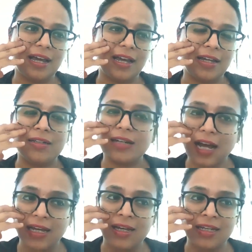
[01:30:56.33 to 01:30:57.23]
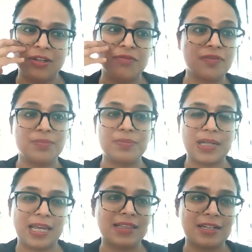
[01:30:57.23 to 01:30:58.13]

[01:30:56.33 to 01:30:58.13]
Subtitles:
And I can, like,